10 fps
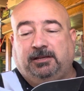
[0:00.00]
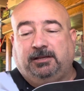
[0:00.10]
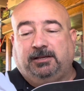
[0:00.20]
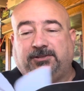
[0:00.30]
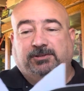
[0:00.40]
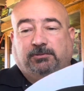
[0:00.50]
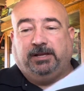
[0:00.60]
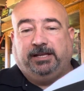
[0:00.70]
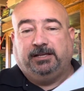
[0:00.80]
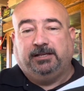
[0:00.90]
as a
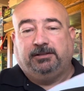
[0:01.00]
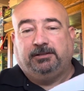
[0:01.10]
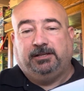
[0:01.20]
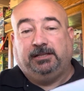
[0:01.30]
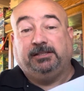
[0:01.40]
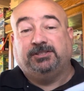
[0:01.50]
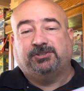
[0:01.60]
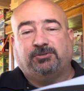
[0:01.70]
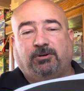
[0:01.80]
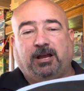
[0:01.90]
way to at least
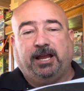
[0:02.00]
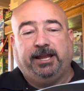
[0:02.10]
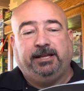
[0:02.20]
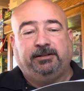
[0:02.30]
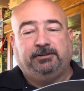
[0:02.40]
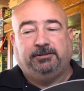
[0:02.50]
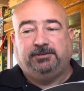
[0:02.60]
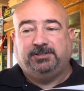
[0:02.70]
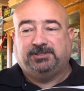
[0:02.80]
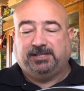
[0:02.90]
try
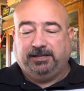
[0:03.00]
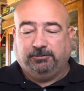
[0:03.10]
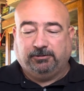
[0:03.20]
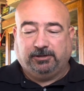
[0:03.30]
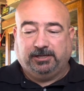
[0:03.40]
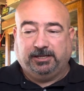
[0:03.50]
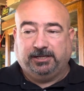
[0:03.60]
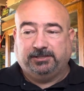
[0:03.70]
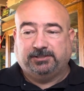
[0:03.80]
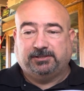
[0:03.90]
to stay
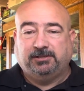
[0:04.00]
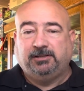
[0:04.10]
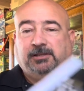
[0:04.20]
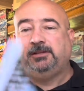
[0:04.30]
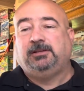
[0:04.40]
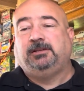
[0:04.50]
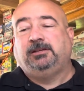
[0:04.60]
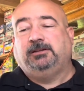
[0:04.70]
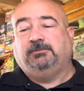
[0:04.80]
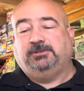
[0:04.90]
organized
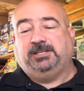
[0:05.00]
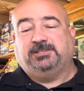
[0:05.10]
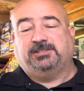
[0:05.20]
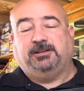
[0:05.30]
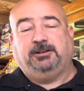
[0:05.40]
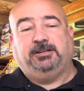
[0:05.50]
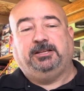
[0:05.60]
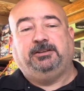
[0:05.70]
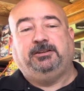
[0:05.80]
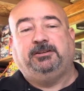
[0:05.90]
was I started